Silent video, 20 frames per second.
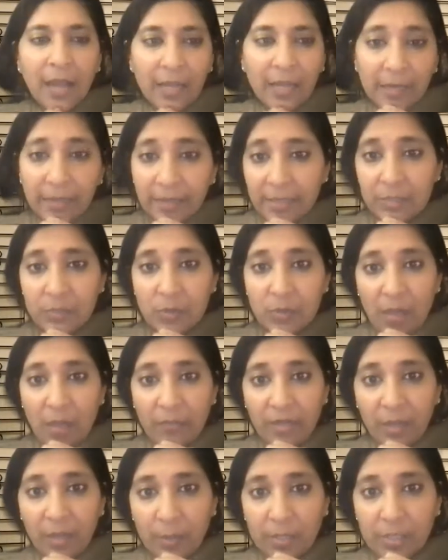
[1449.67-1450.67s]
And in case you
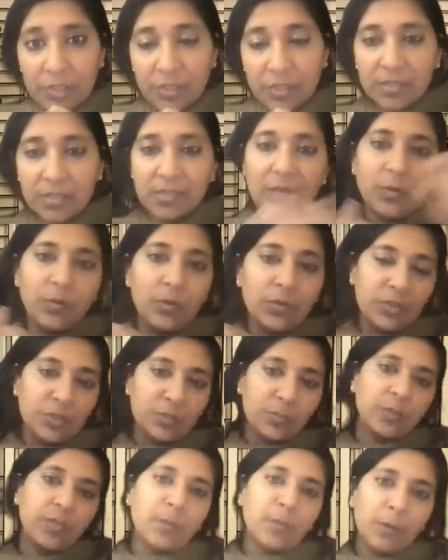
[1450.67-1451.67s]
have any questions, then you can
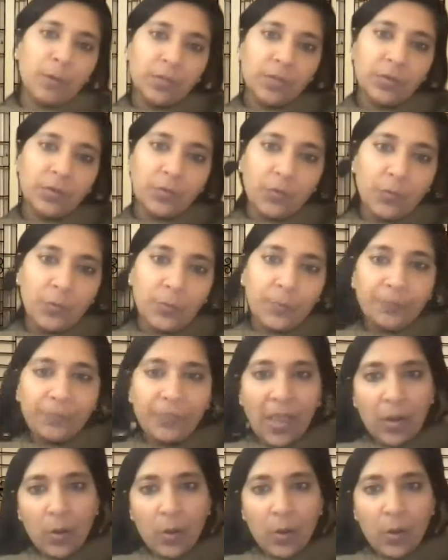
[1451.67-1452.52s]
just put them on the group